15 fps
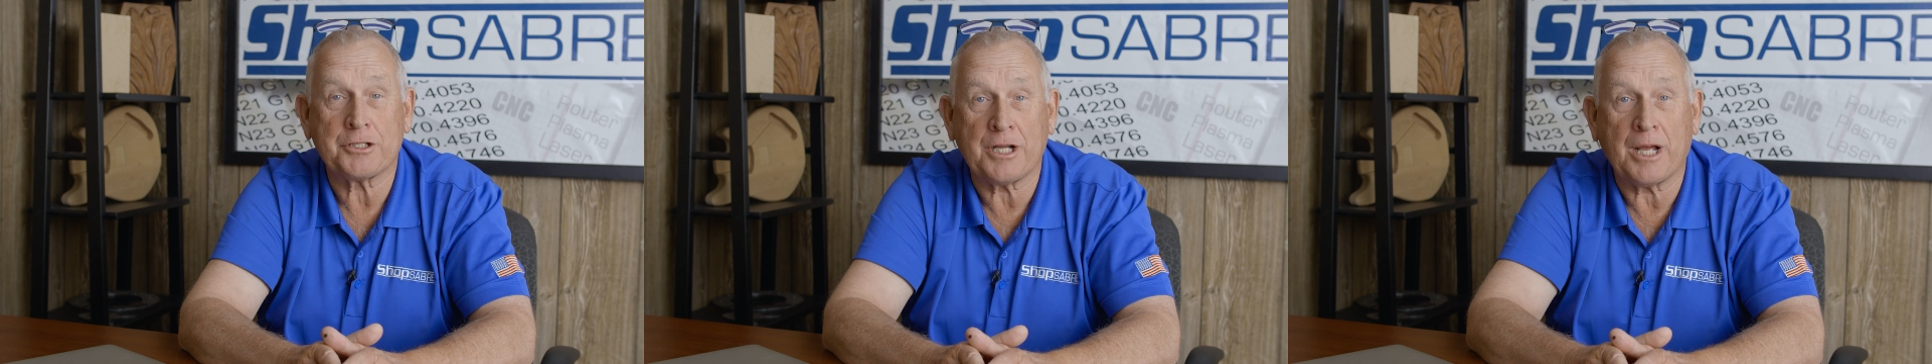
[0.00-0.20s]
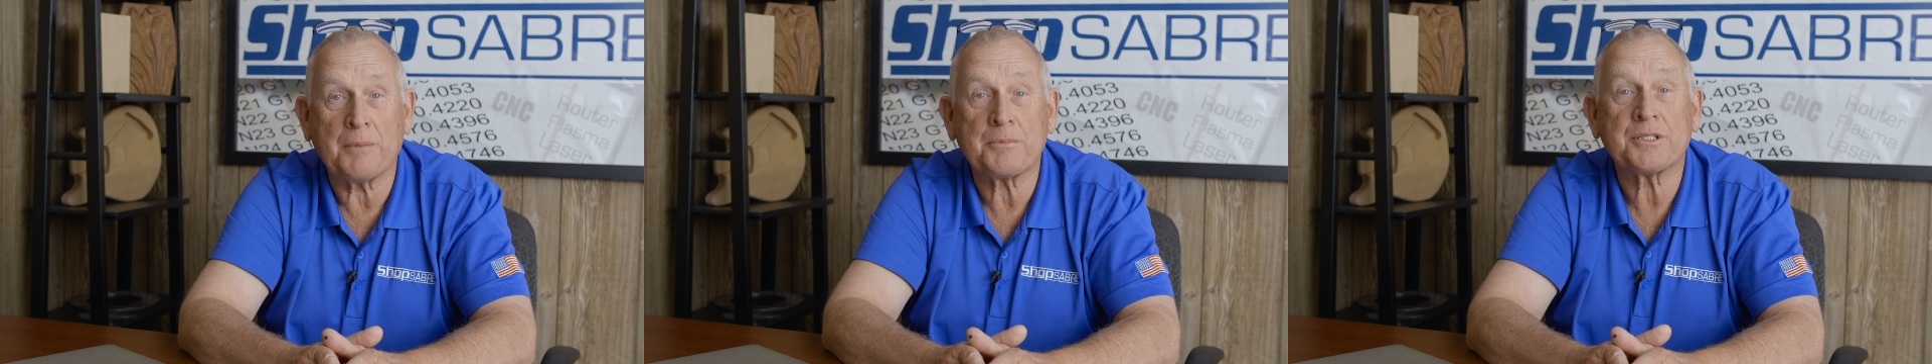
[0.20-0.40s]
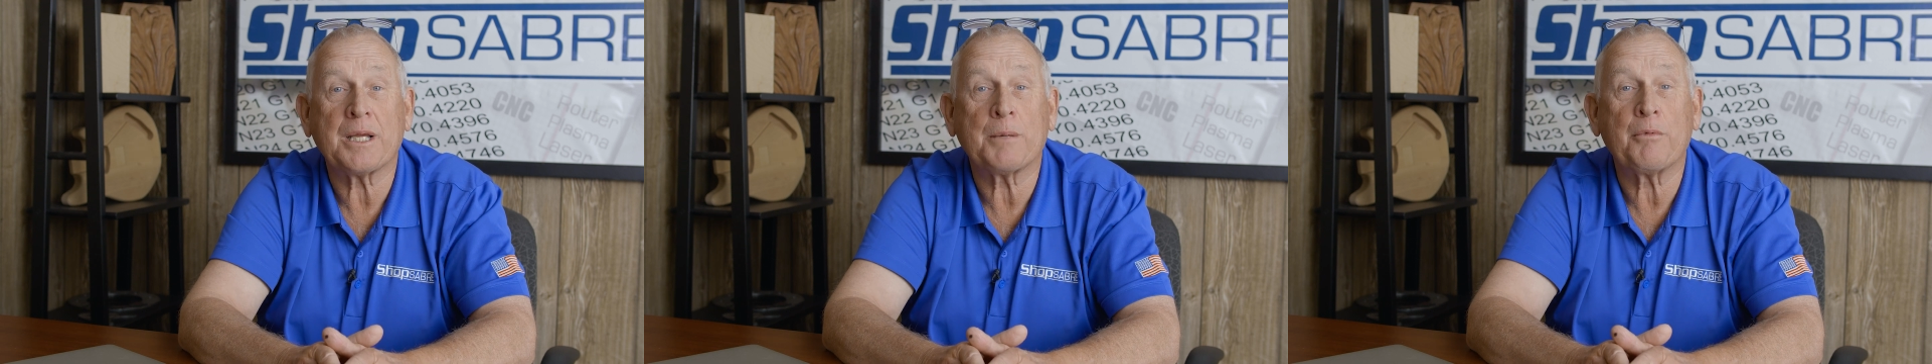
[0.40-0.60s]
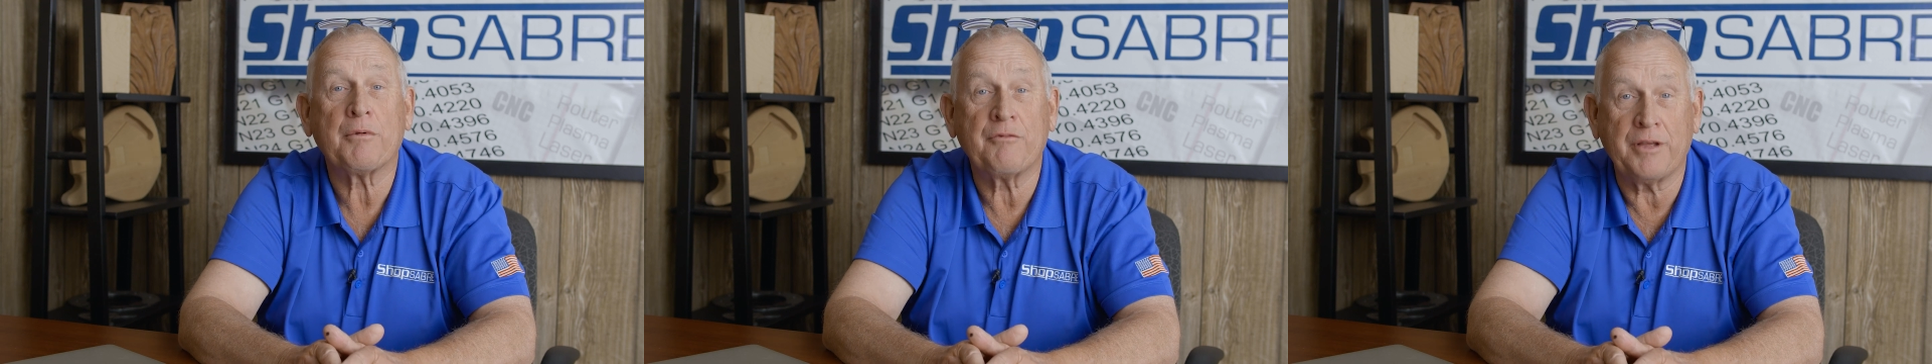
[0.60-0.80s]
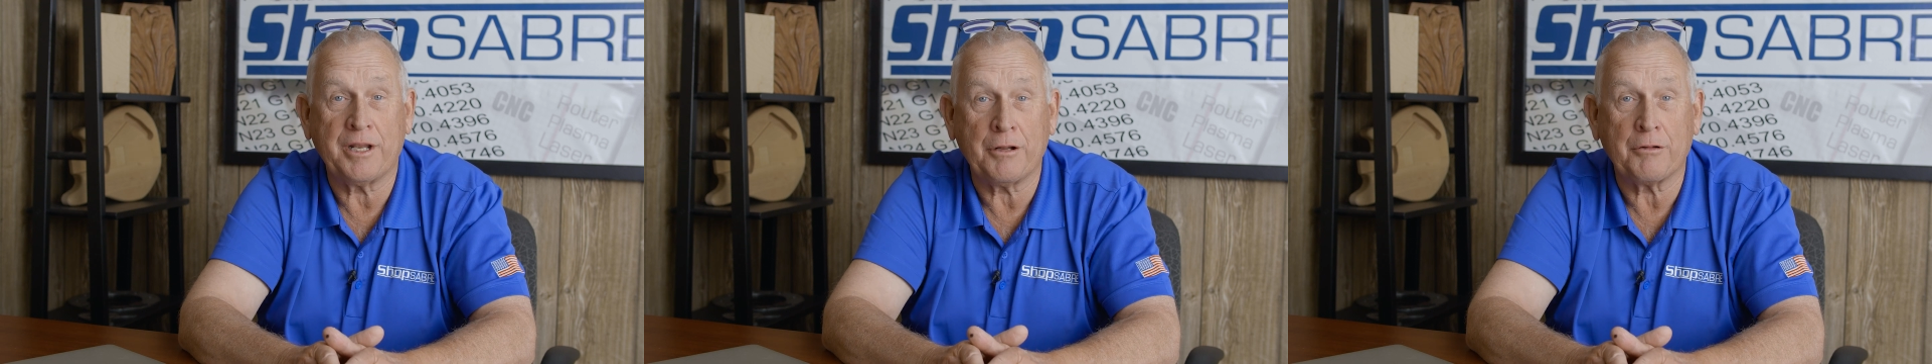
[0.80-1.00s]

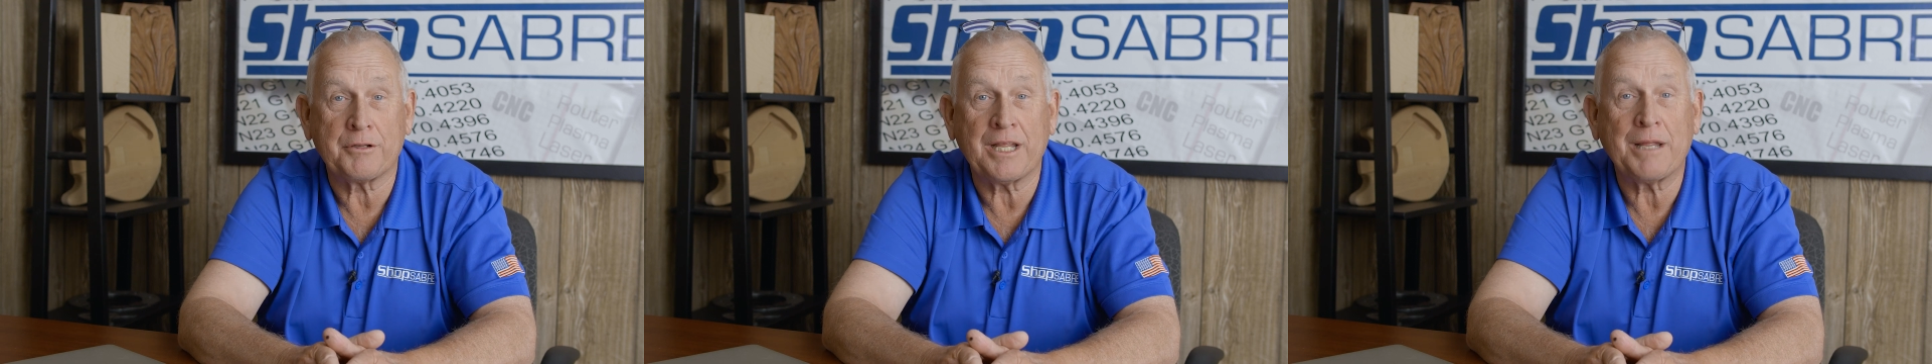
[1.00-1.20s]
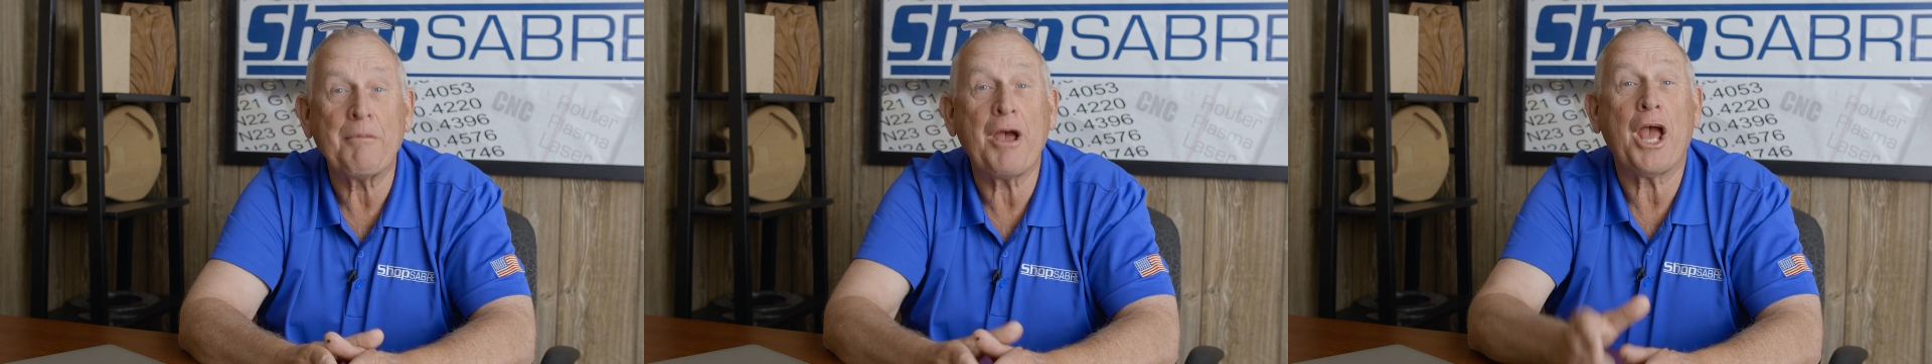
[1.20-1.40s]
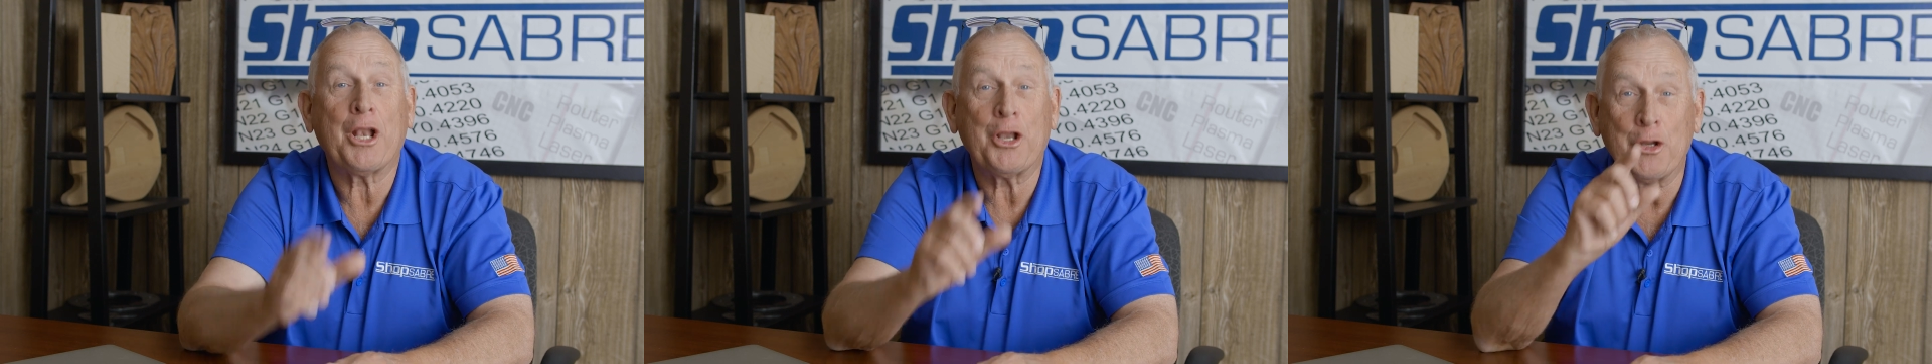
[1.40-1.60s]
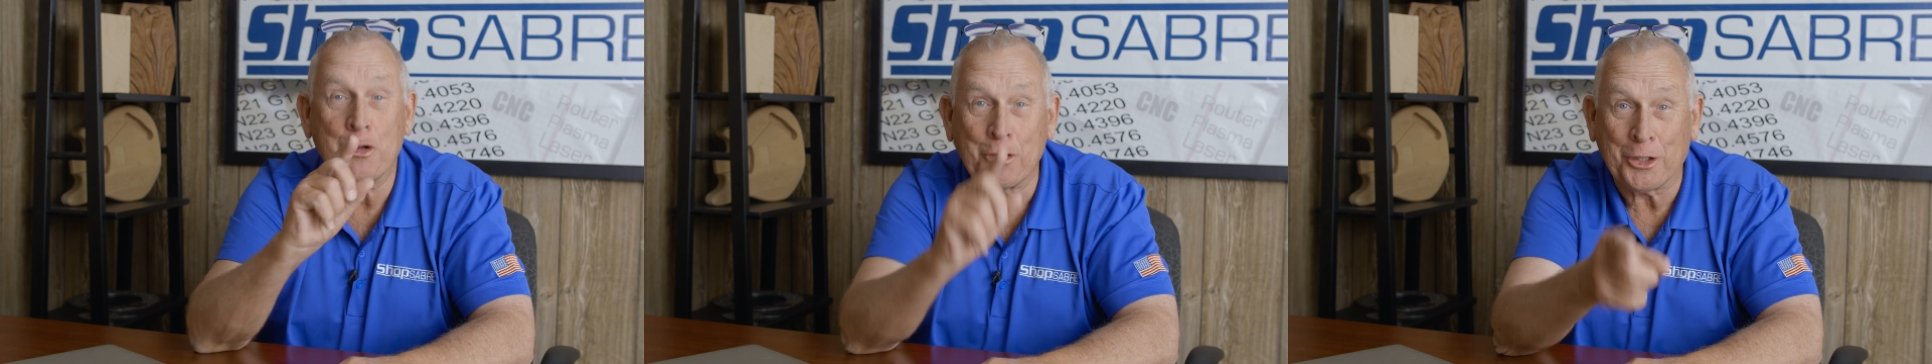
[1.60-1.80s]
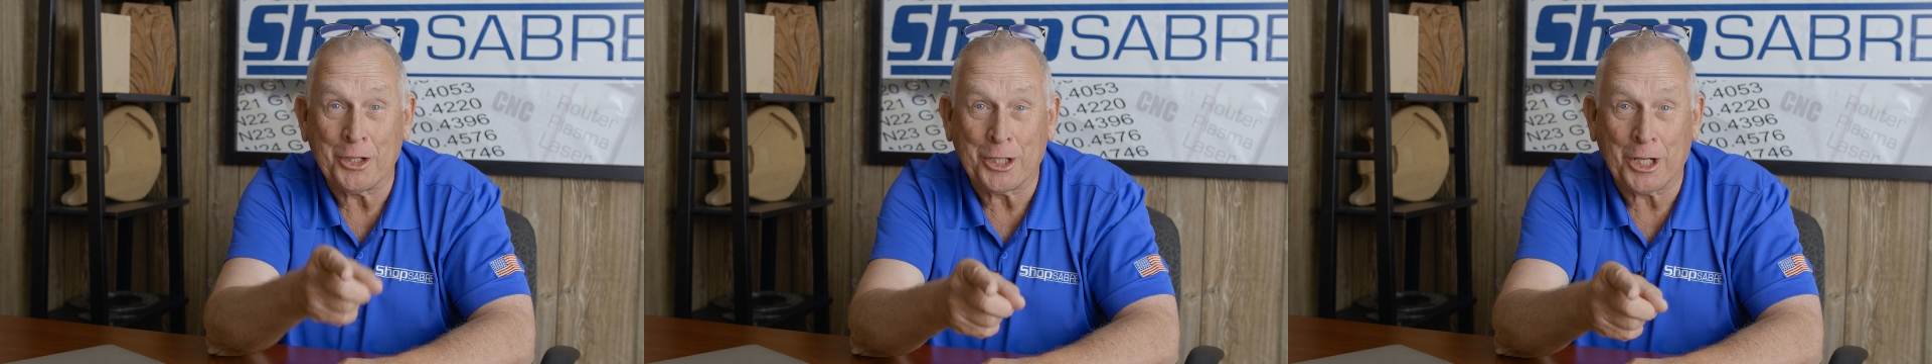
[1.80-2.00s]
ShopSabre video team, and
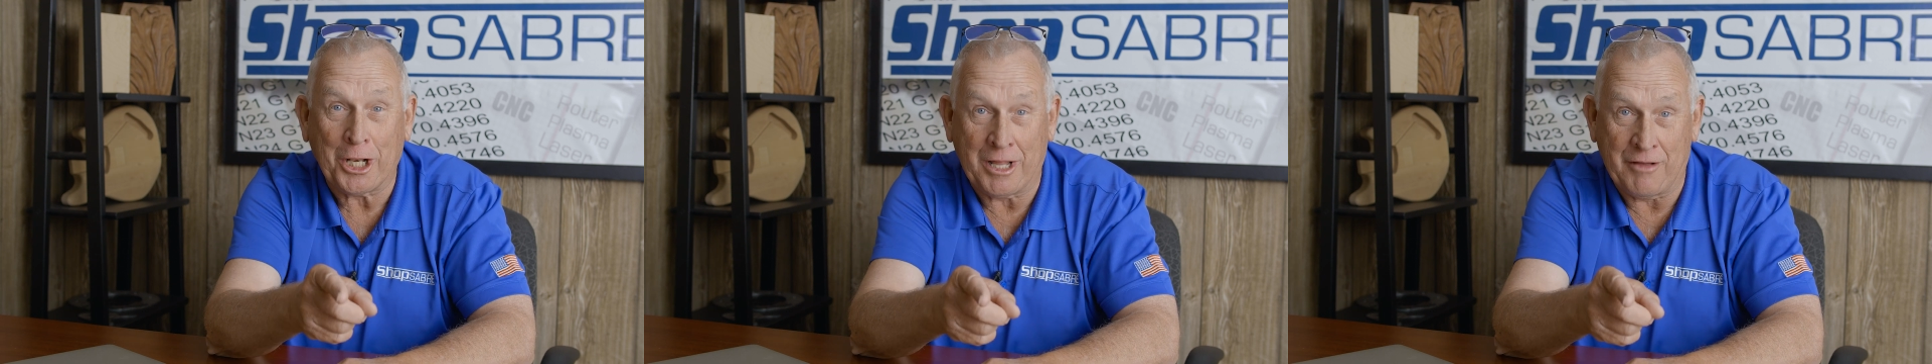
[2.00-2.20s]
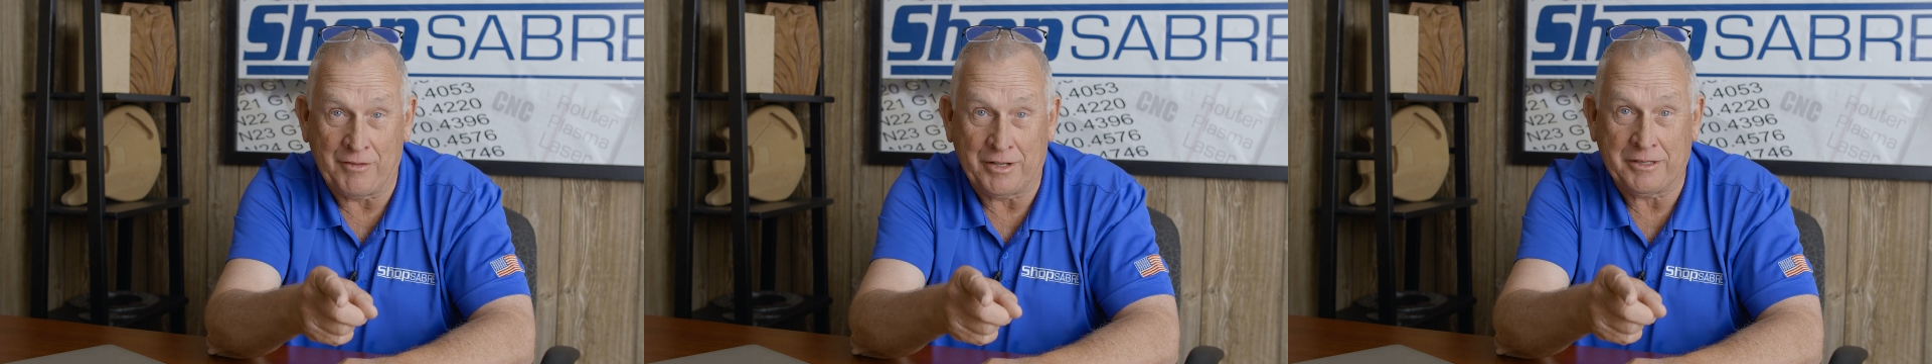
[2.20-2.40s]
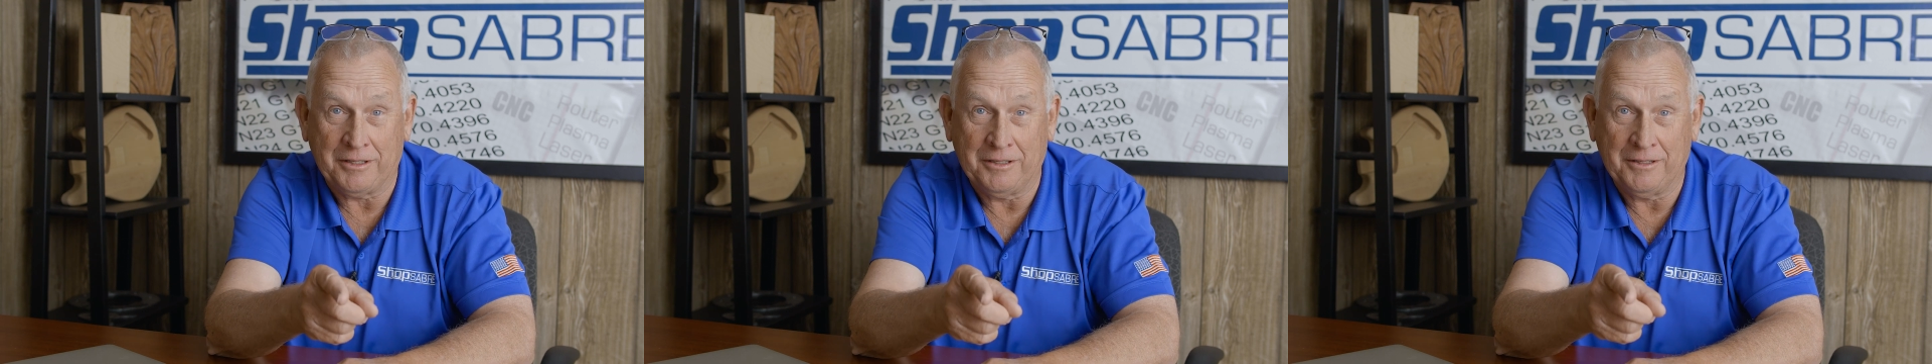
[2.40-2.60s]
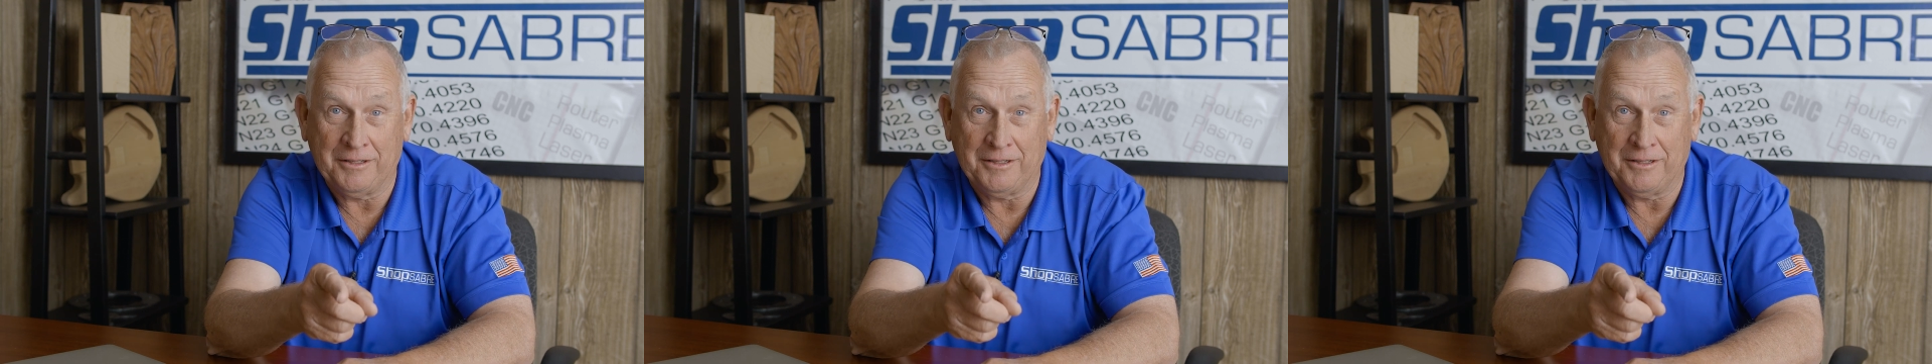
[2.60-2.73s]
you're going to love it.